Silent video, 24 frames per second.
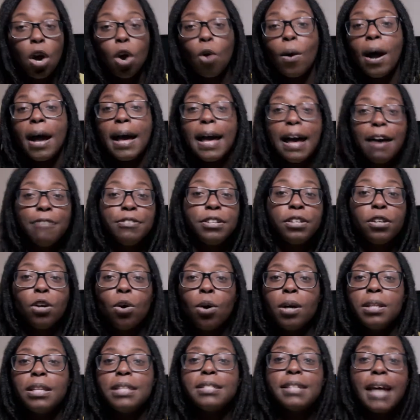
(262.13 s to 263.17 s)
Oh, I have to go
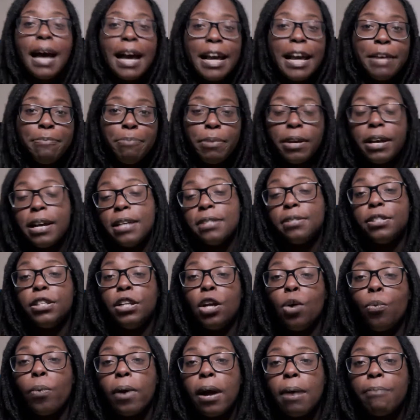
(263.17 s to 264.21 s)
on this hike because, you
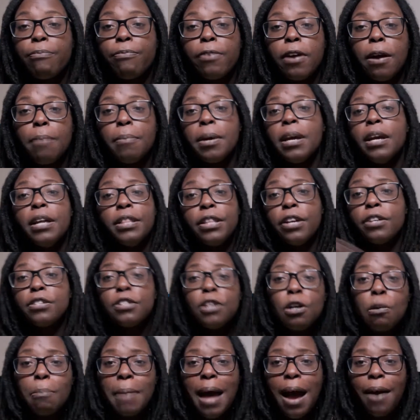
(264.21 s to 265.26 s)
know, where I'm from, there's
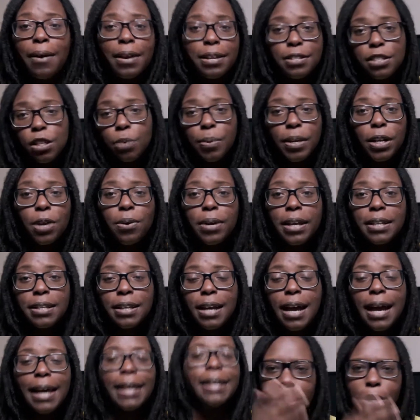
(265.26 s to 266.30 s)
no mountains, so we don't get to
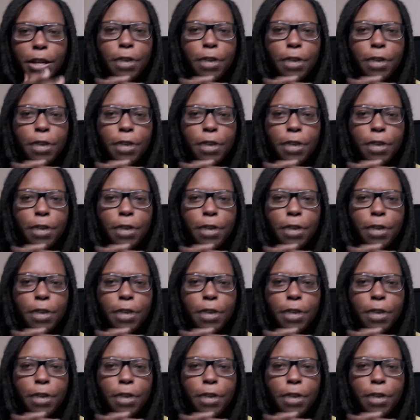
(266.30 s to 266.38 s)
hike.